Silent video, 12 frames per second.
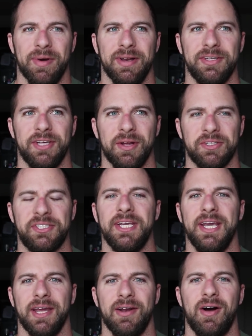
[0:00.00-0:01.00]
But you know,
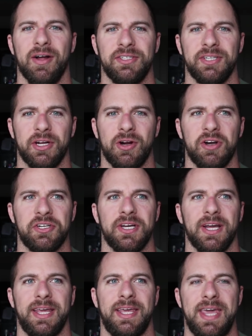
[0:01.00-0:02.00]
seeing it all, it's encouraging
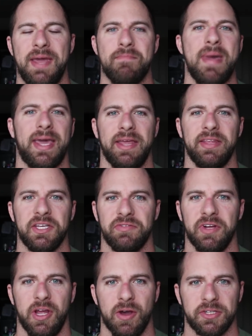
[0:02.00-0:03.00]
to keep making these
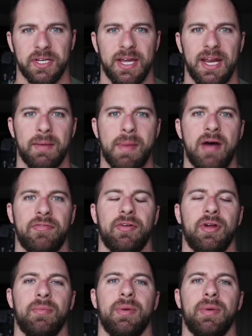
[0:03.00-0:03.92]
videos and getting them out for you.